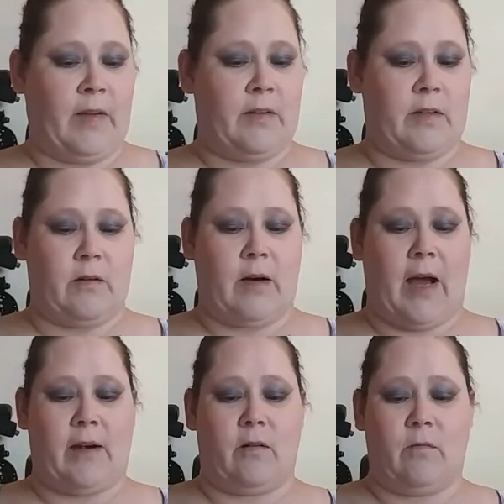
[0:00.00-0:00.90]
So
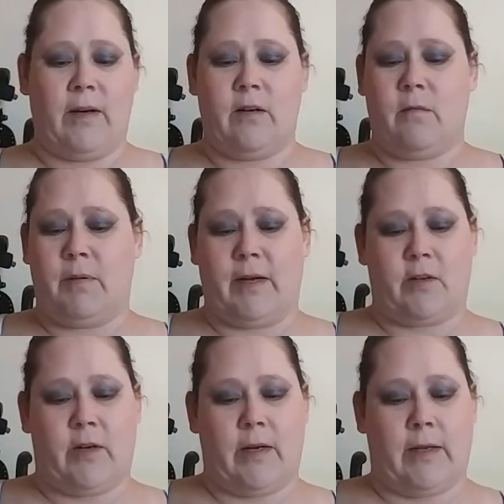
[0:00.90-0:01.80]
I don't want to do black
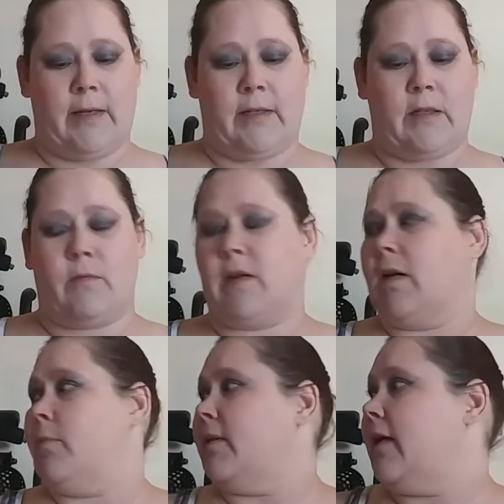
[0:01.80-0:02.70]
cherry glaze. So we're
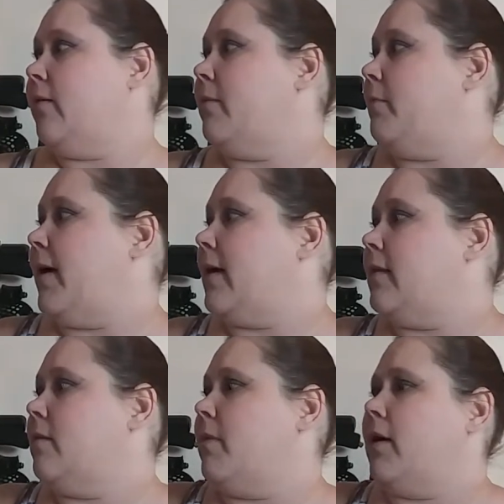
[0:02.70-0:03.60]
going to put that one back
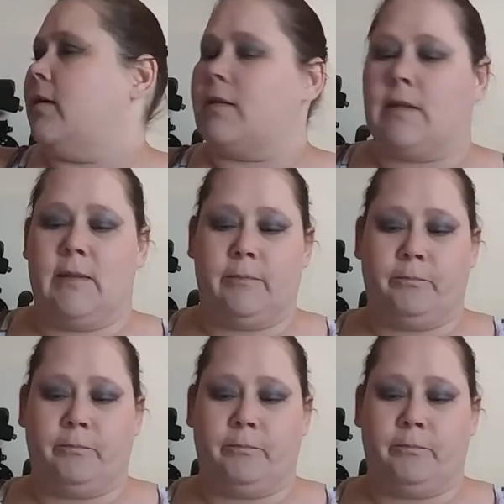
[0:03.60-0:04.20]
in the box.